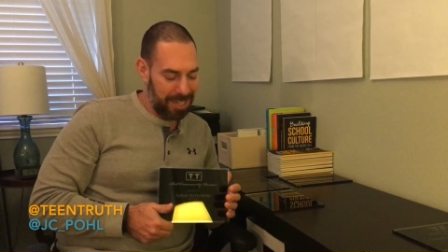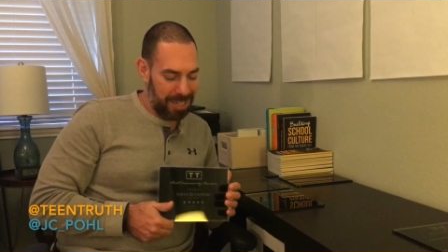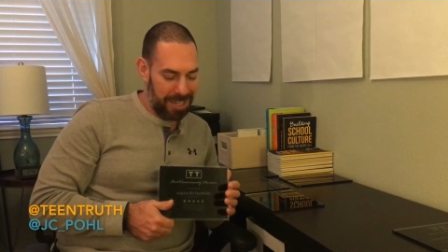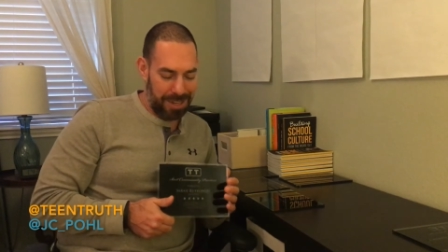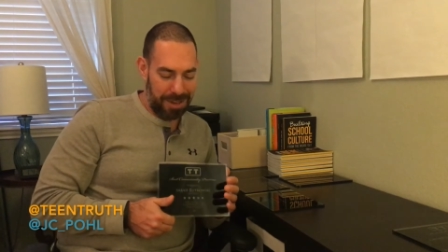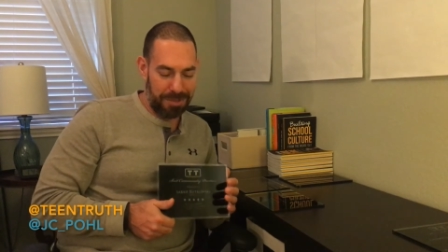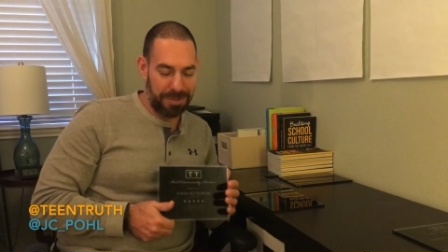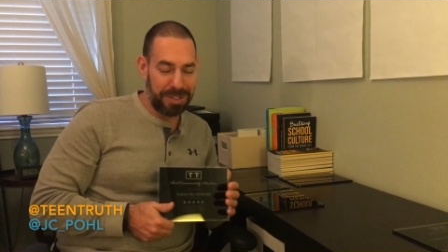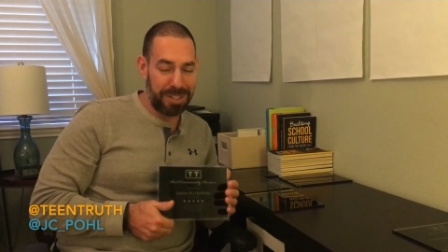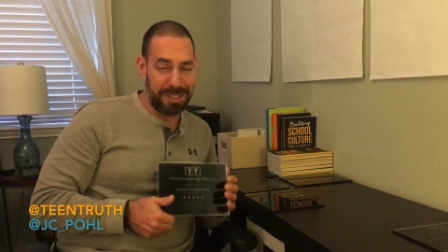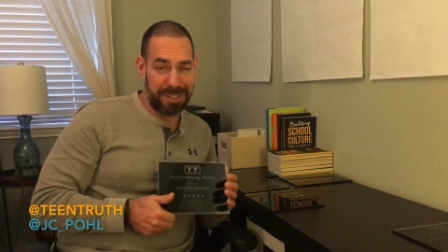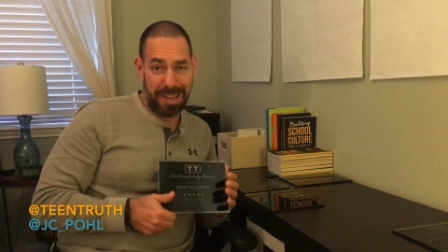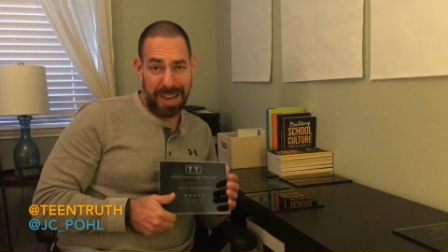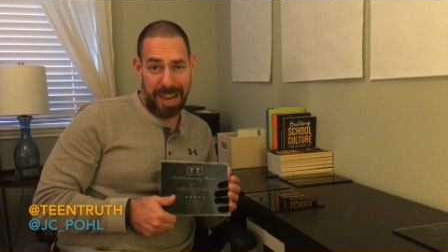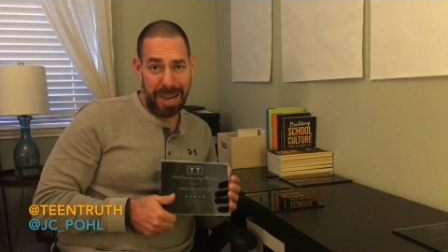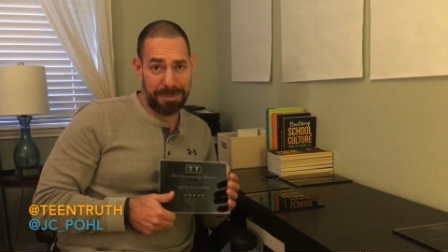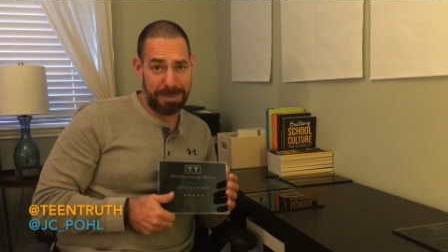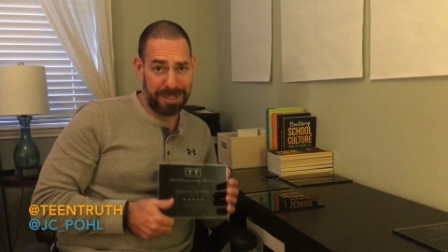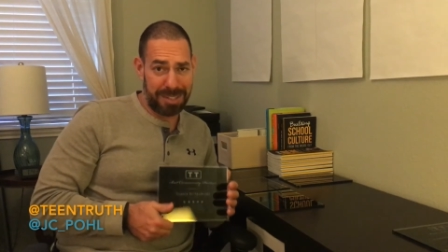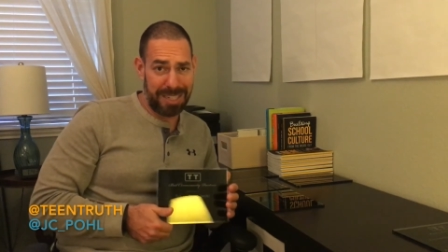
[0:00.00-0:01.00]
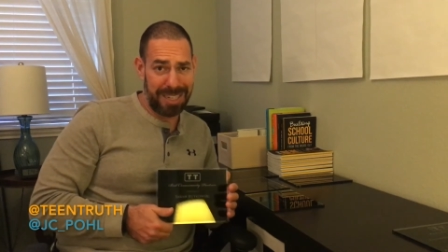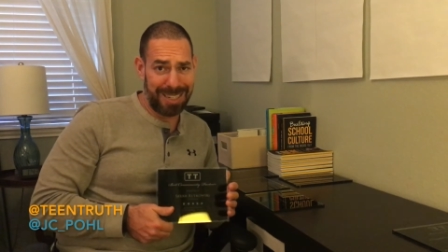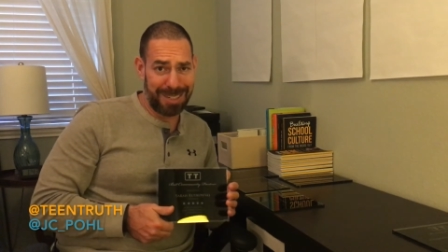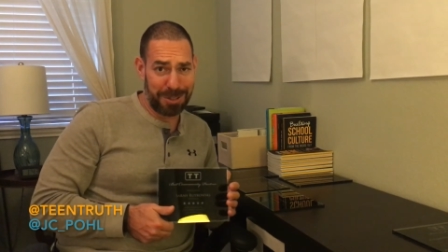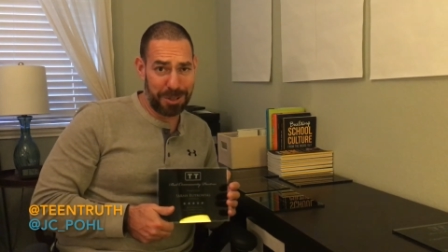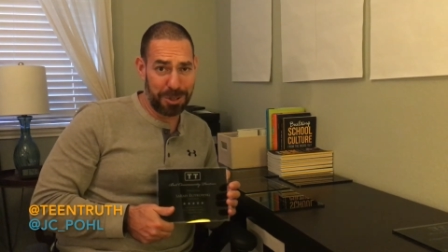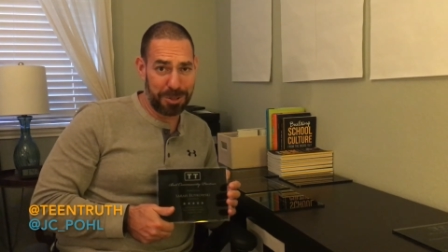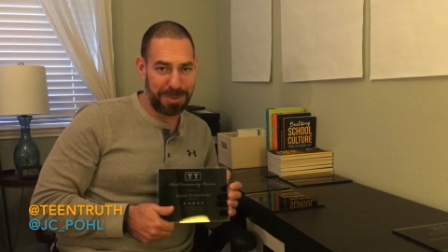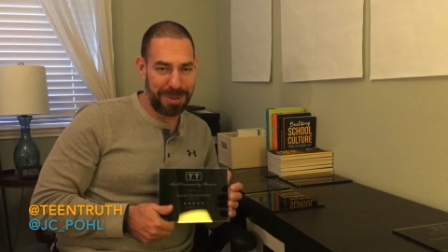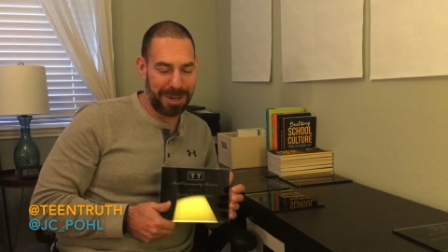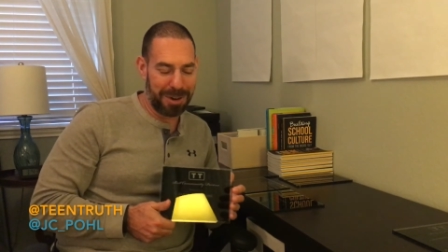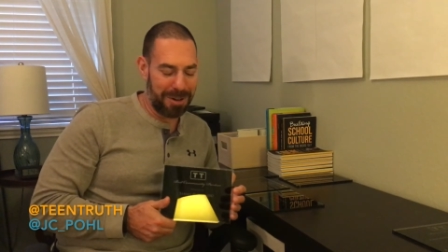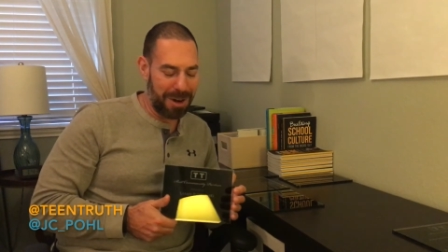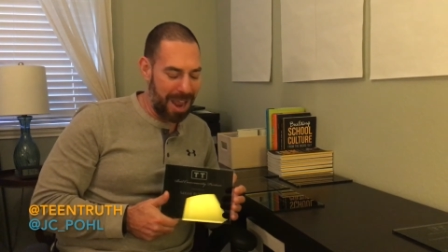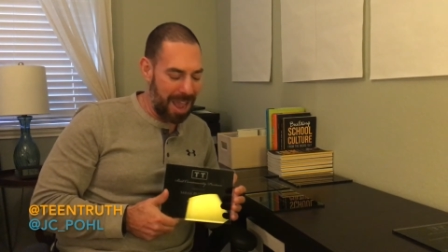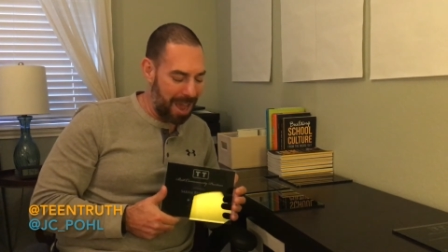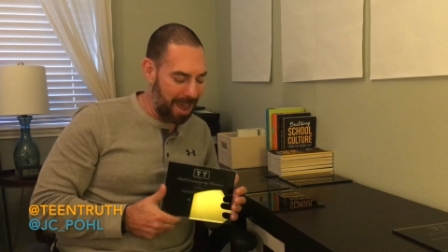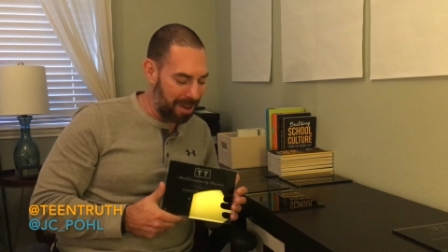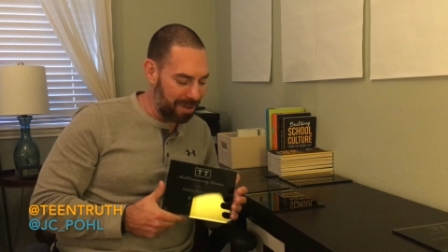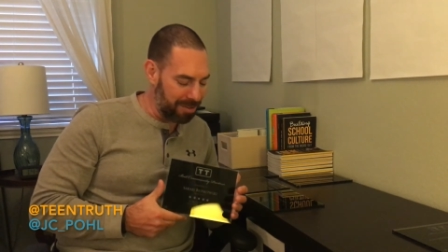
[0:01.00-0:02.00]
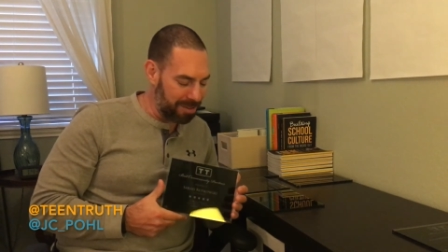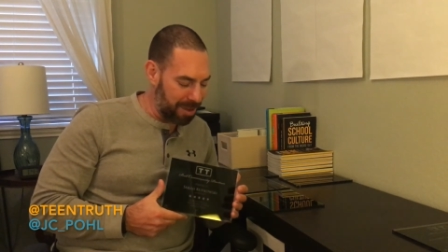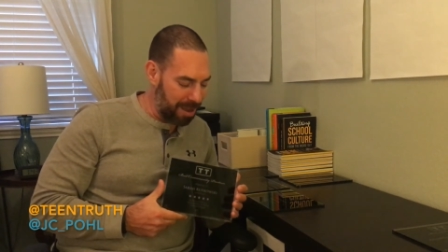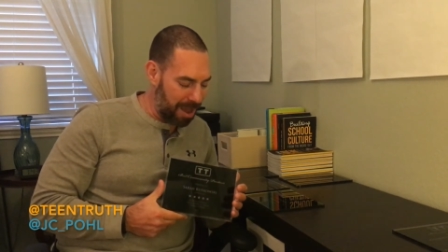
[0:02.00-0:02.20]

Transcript: over the time that Teen Truth's been around.